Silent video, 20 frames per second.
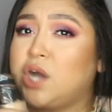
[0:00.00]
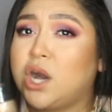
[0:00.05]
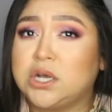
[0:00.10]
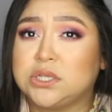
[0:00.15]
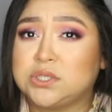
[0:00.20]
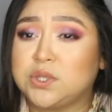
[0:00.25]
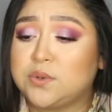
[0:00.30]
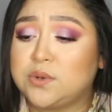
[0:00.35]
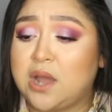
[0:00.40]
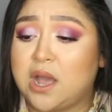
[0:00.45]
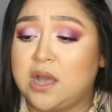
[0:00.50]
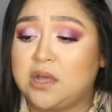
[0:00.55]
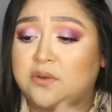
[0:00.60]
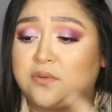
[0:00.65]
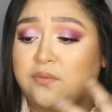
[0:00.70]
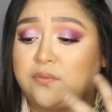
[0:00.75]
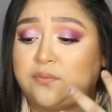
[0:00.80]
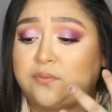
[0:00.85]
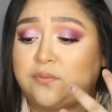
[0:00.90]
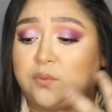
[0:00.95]
also not
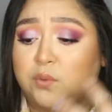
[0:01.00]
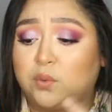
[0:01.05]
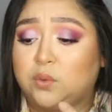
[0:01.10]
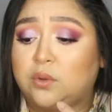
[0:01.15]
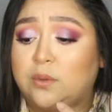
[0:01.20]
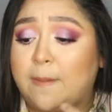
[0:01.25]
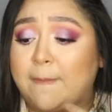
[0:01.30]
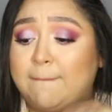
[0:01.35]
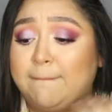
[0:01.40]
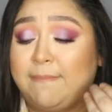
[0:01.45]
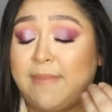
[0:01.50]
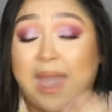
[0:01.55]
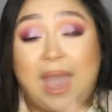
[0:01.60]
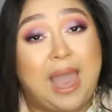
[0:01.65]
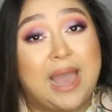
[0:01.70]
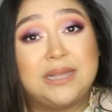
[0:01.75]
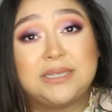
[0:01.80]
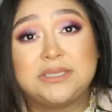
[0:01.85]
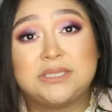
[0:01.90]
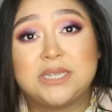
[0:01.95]
full
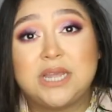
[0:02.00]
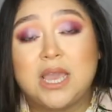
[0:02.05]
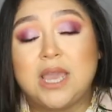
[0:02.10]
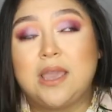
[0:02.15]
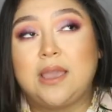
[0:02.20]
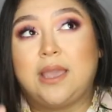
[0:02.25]
matte.